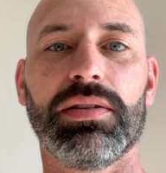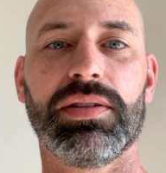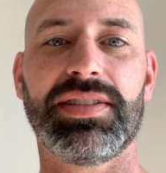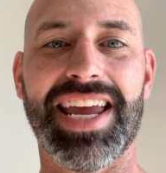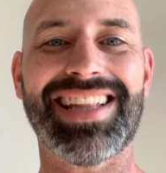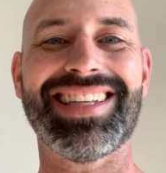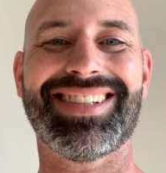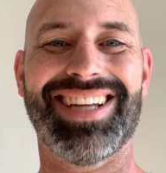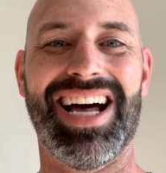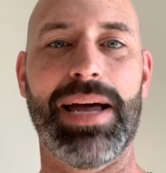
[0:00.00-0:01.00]
take this
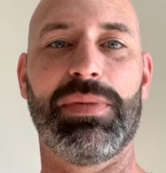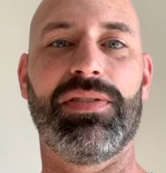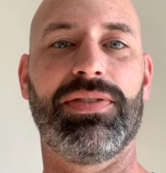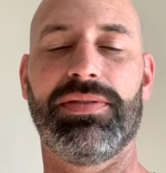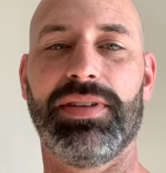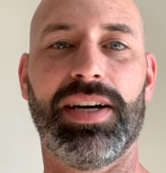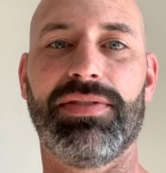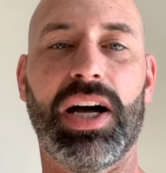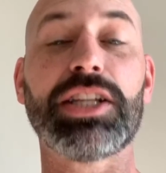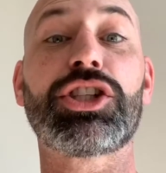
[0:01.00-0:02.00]
time of
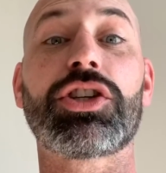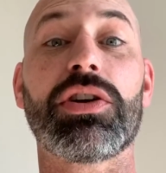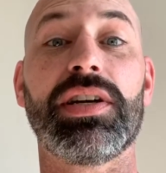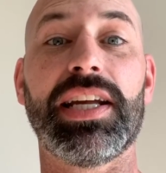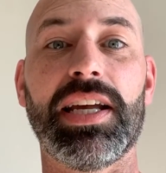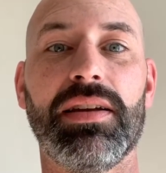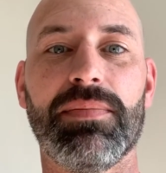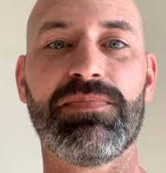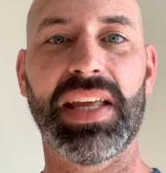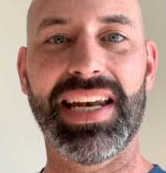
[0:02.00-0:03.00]
uncertainty
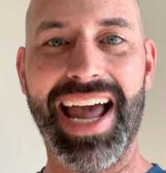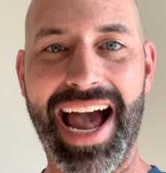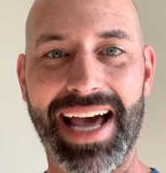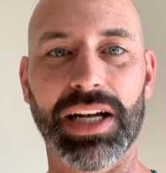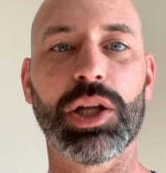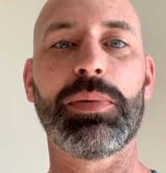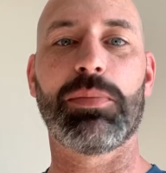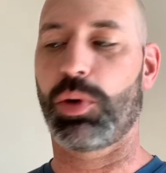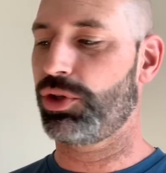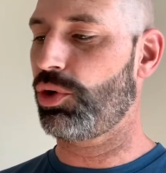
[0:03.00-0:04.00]
and add a little bit
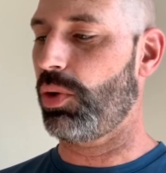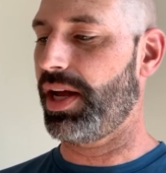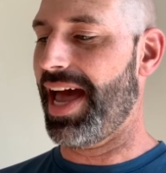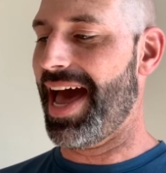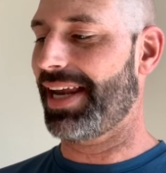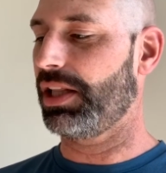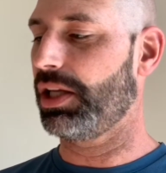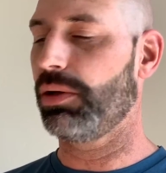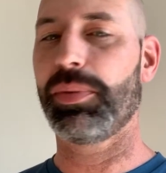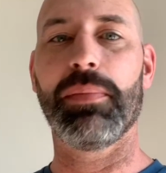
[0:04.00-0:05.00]
more joy, add a
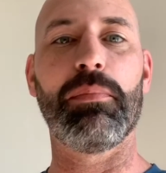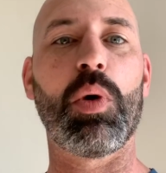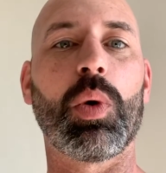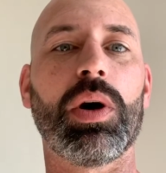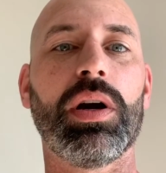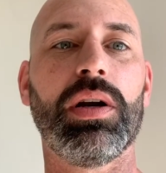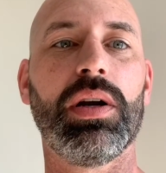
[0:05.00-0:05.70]
little bit more